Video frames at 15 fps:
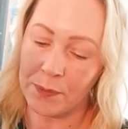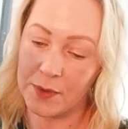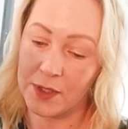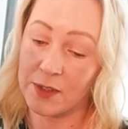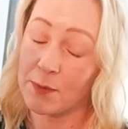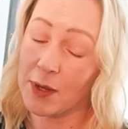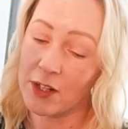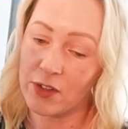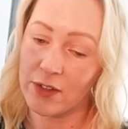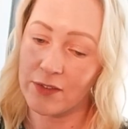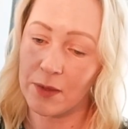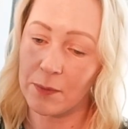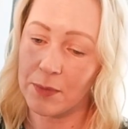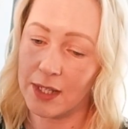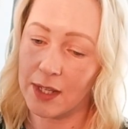Especially if
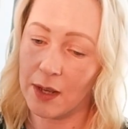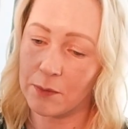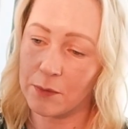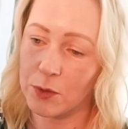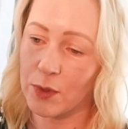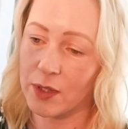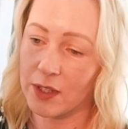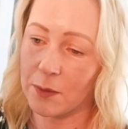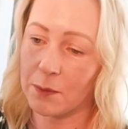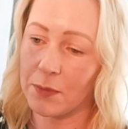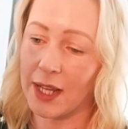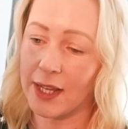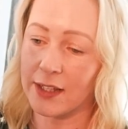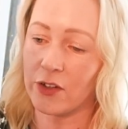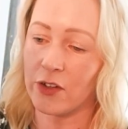somebody comes with a
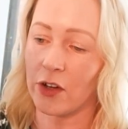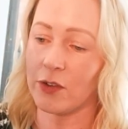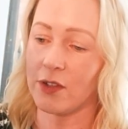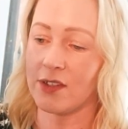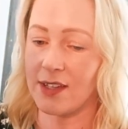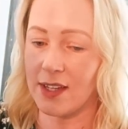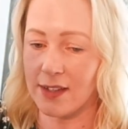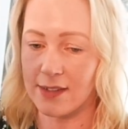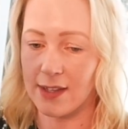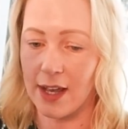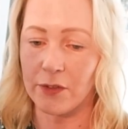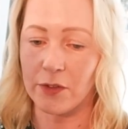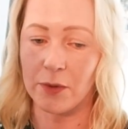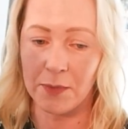complaint, you sit down,